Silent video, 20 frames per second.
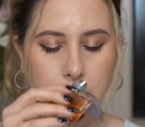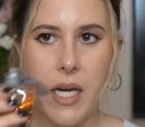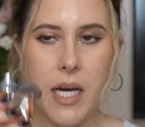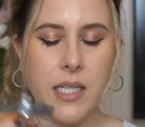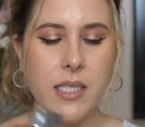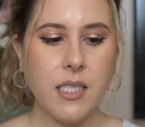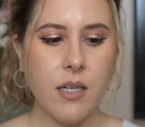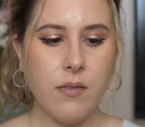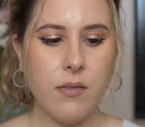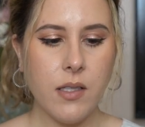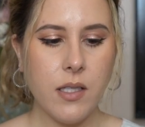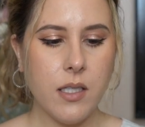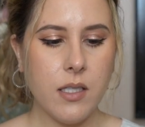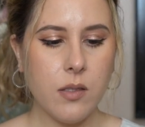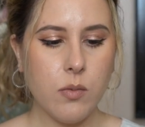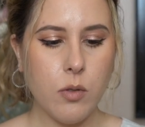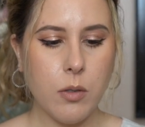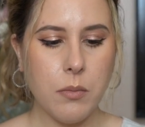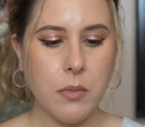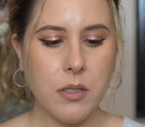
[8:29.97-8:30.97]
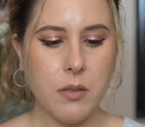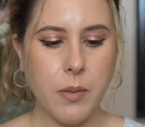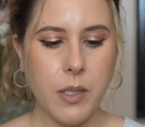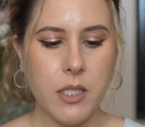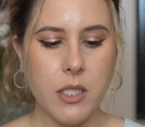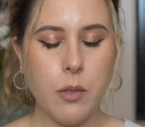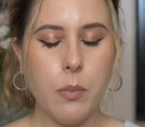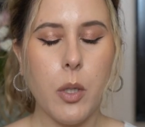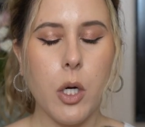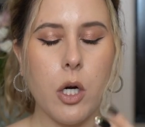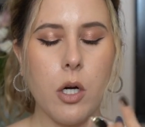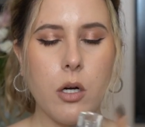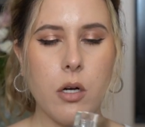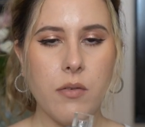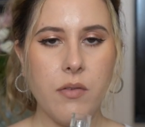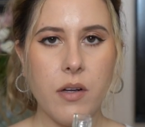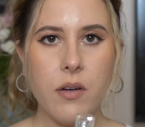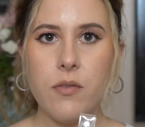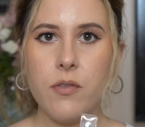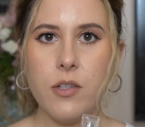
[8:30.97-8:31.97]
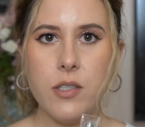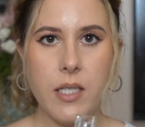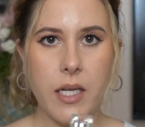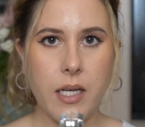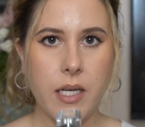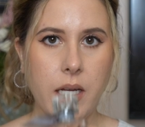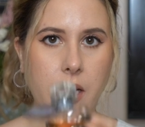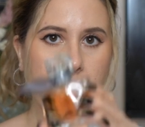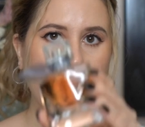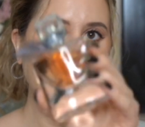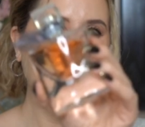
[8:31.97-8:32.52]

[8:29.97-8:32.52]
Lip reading: Yeah, it definitely is warm and spicy. Perfect for date night.